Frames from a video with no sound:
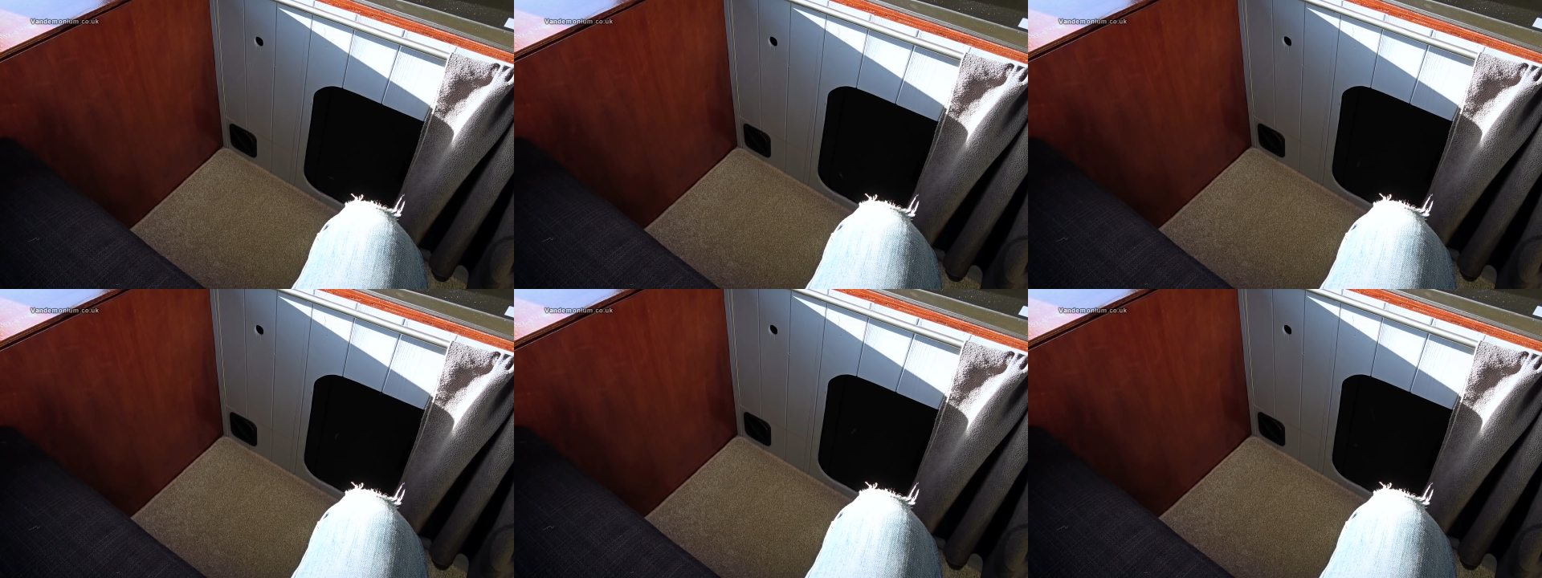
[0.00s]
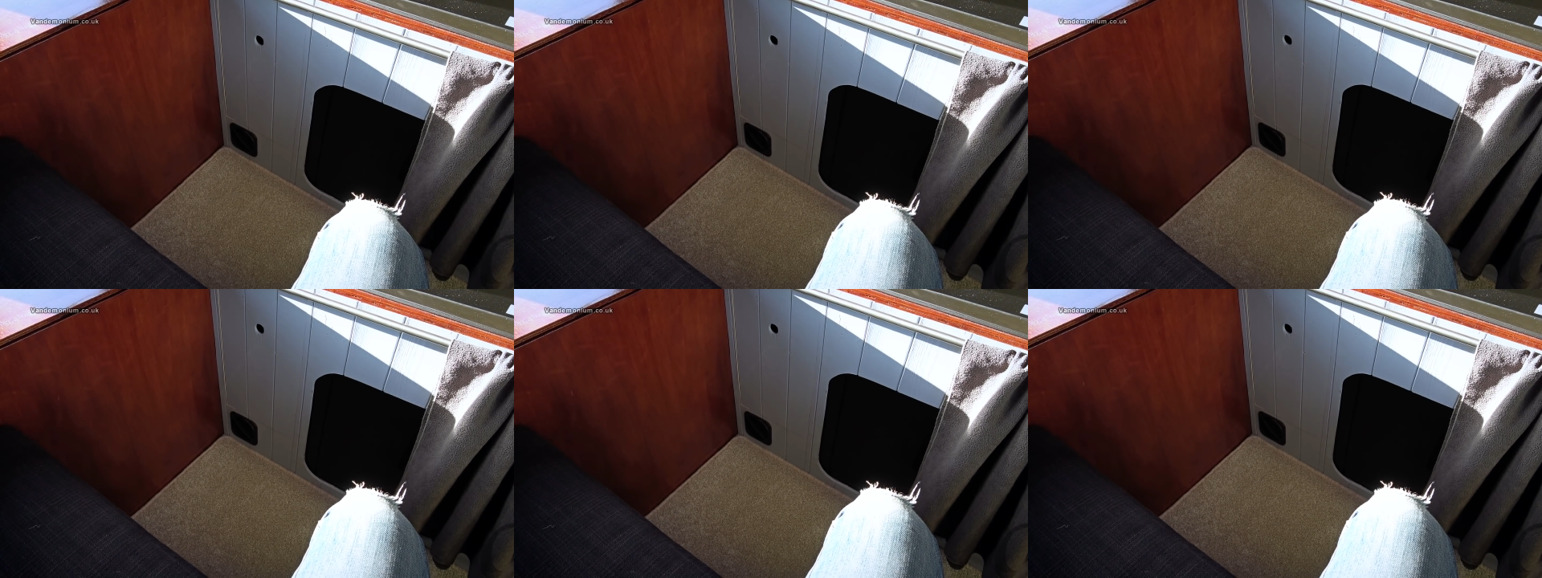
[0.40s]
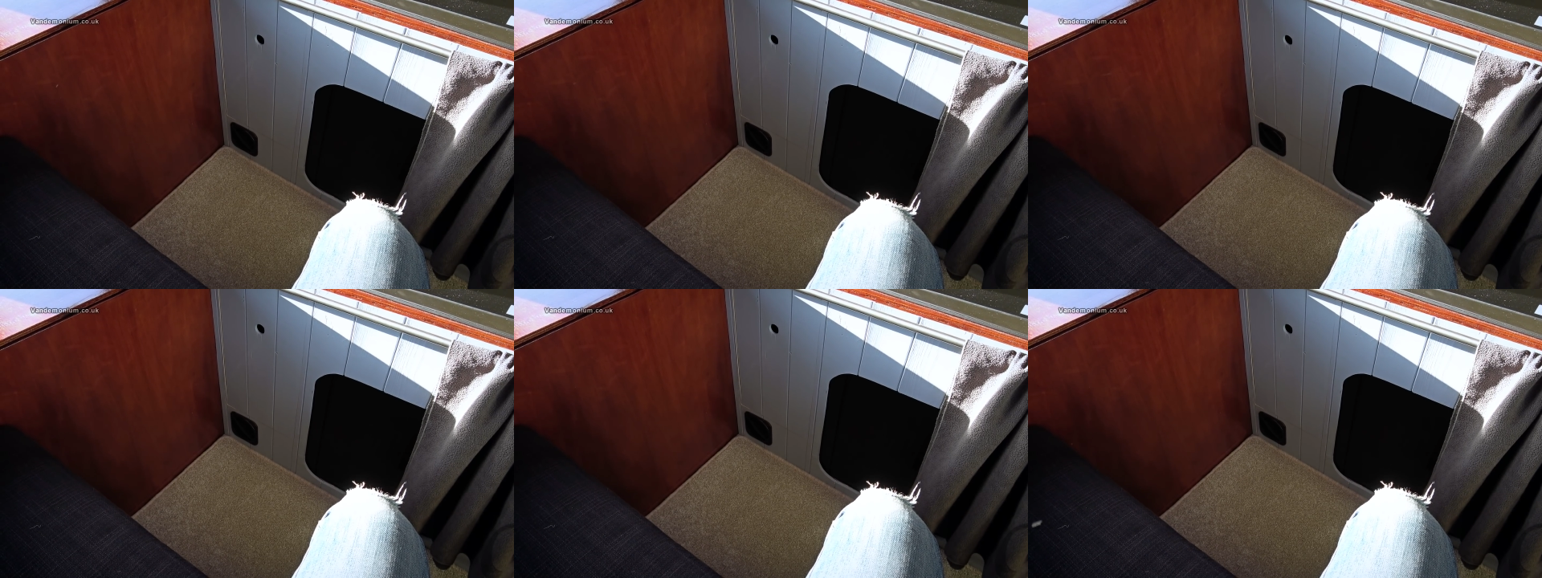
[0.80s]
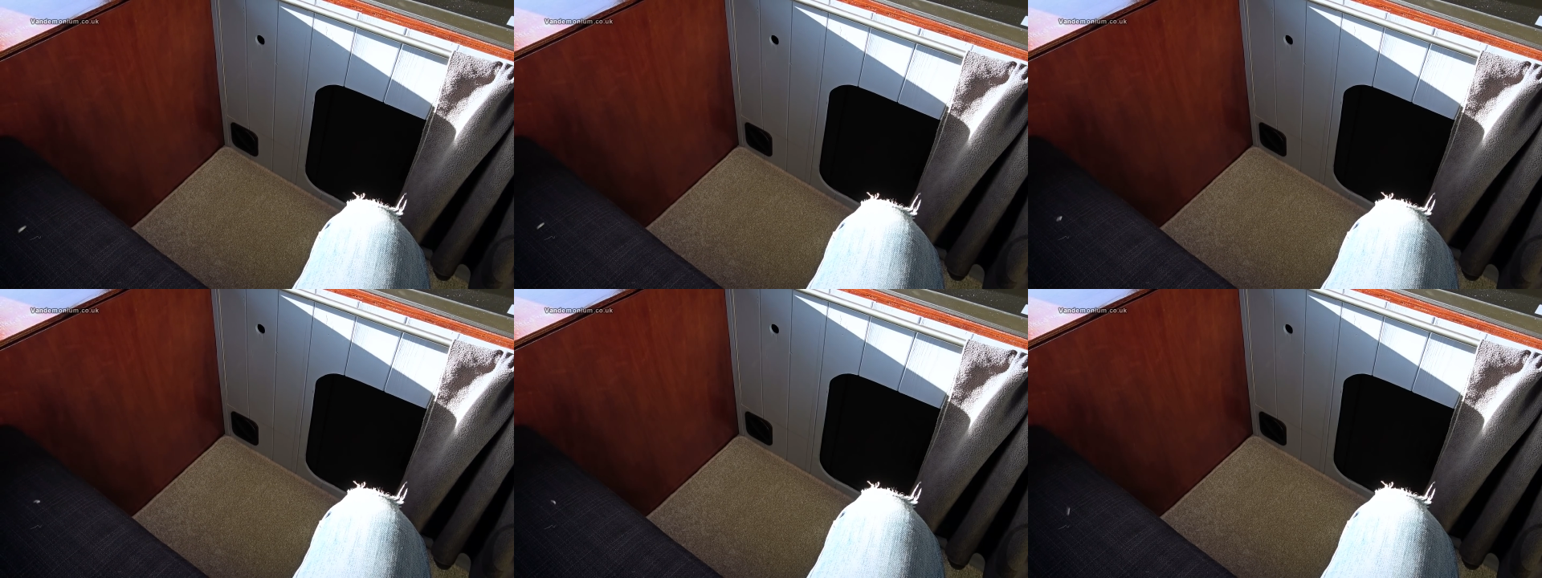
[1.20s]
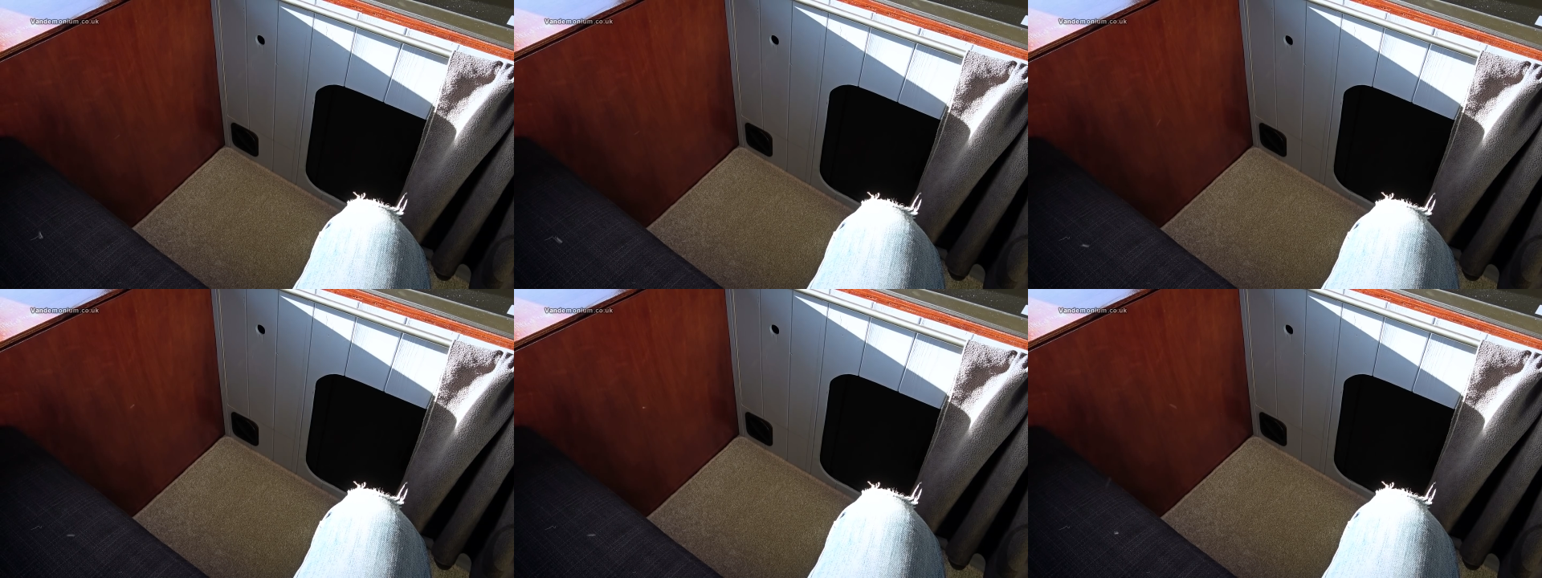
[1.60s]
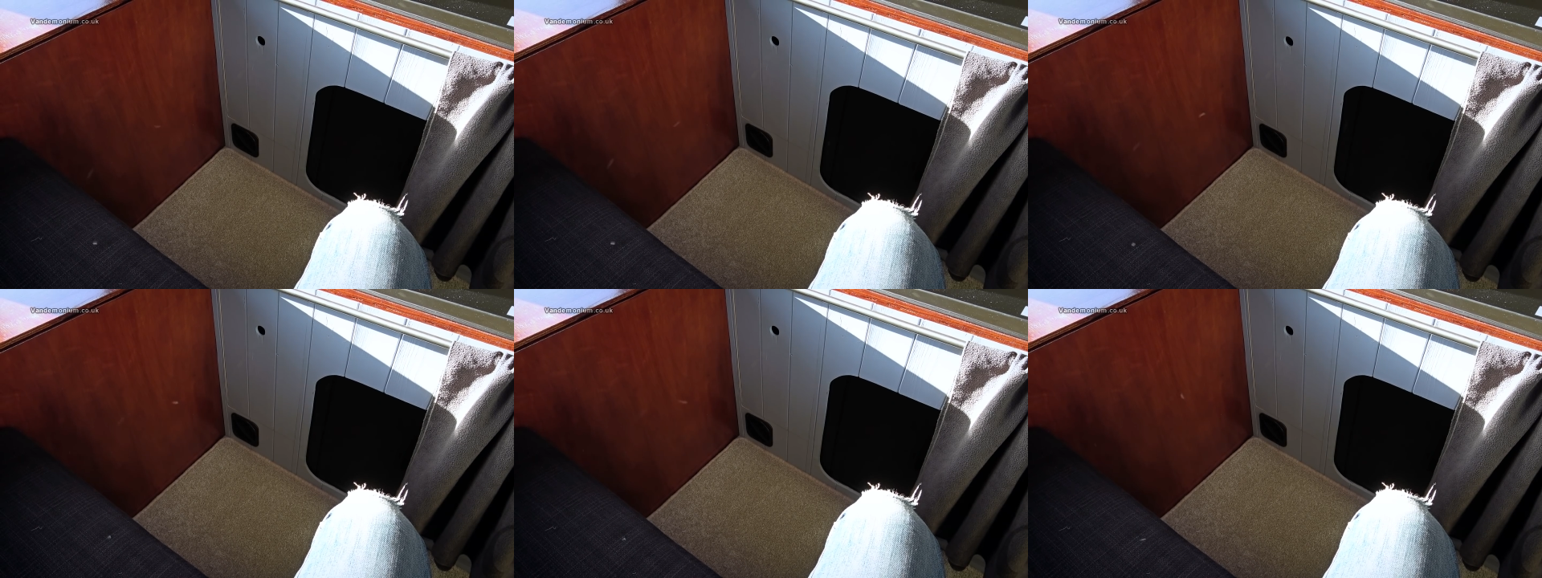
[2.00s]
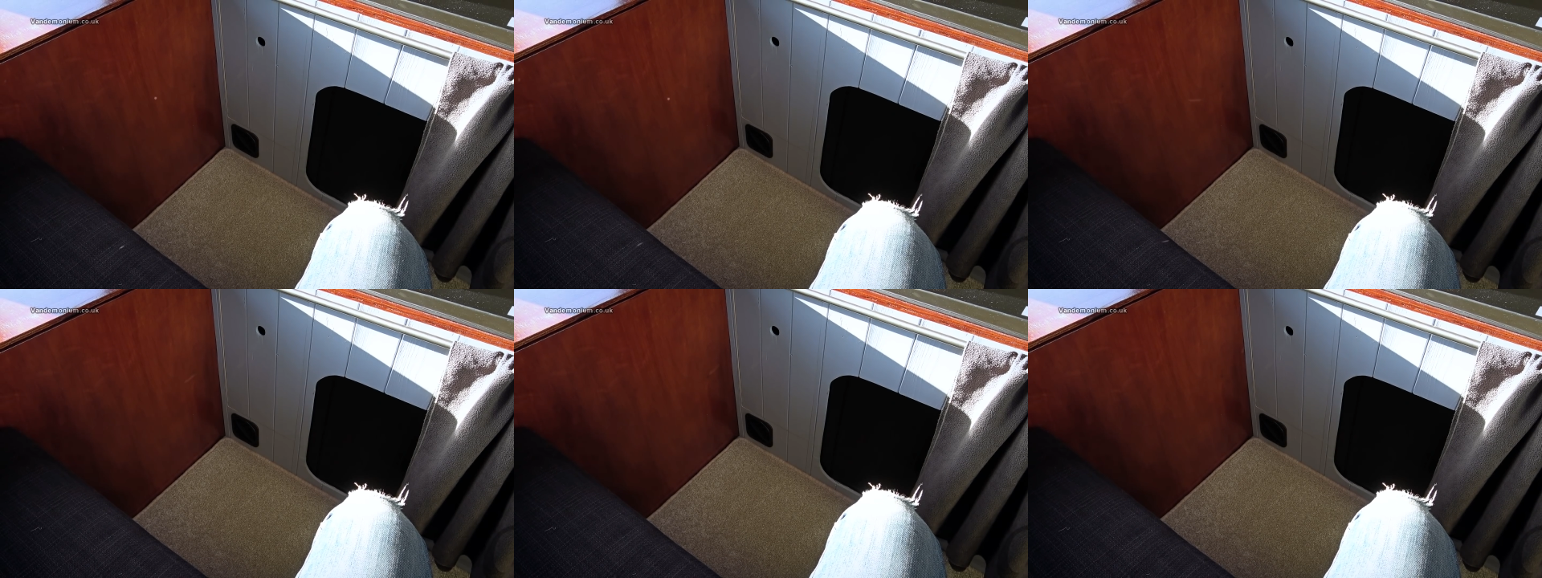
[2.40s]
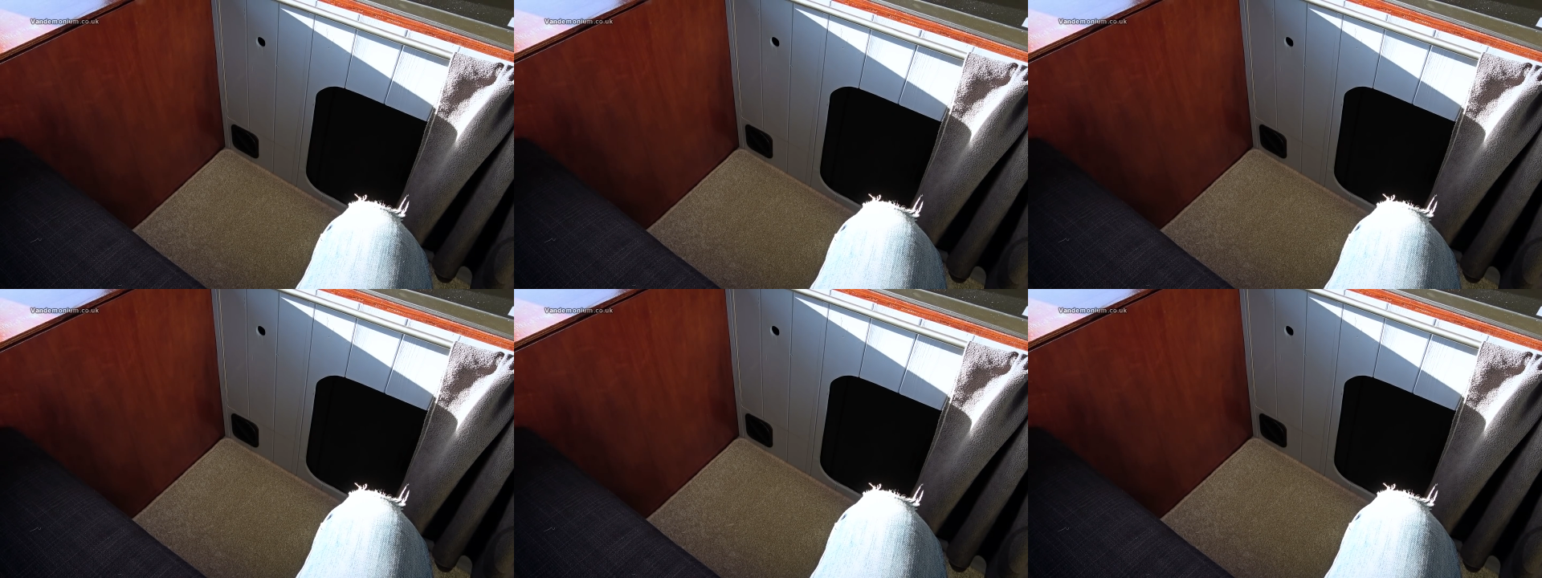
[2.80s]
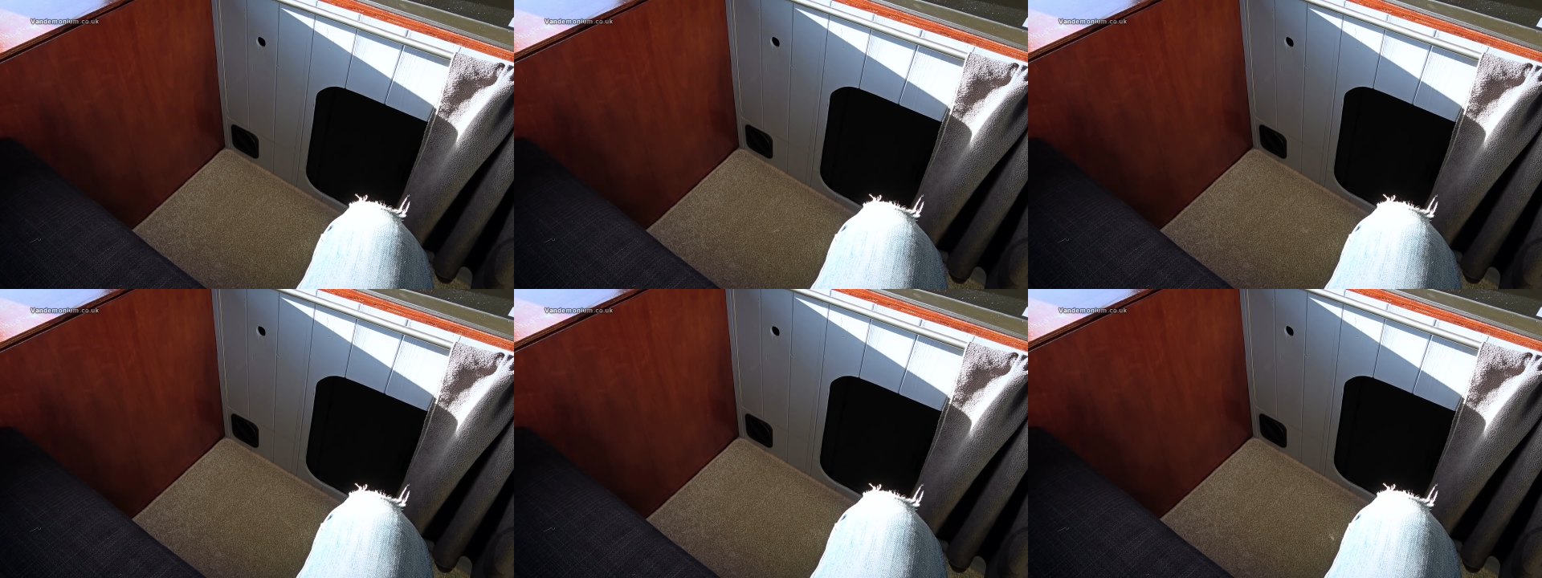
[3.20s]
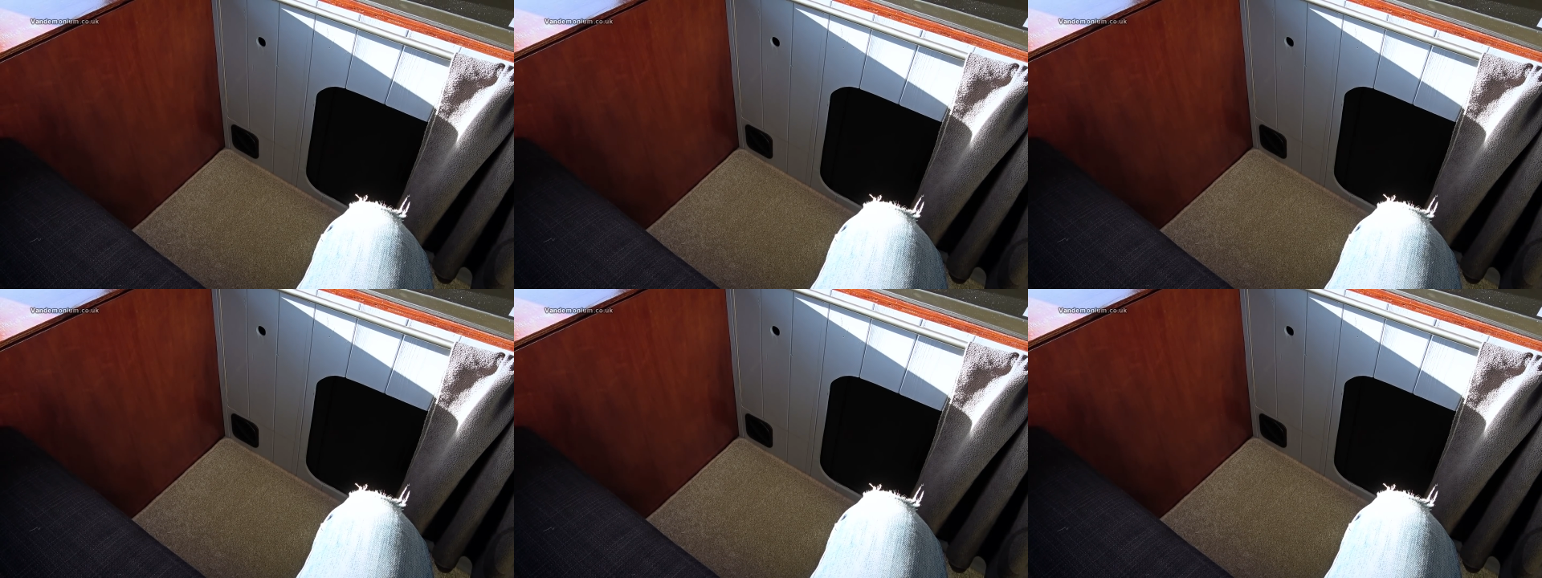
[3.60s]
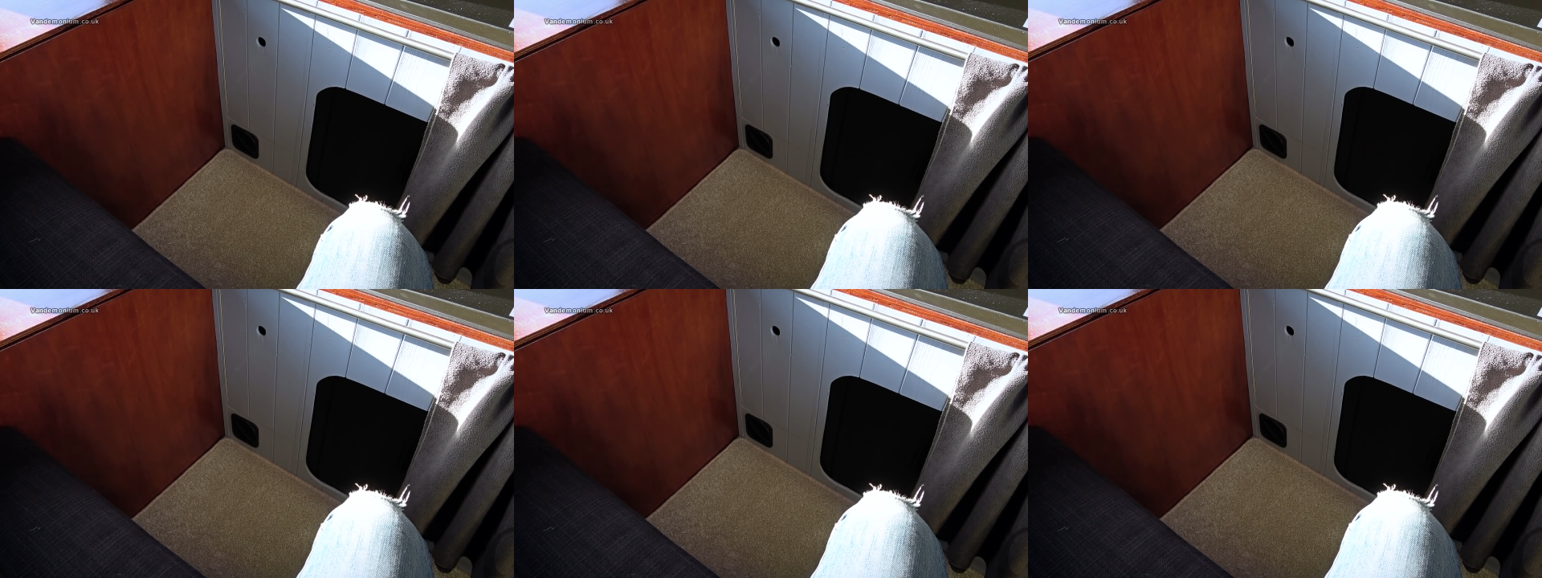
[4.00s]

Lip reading: (no speaker visible)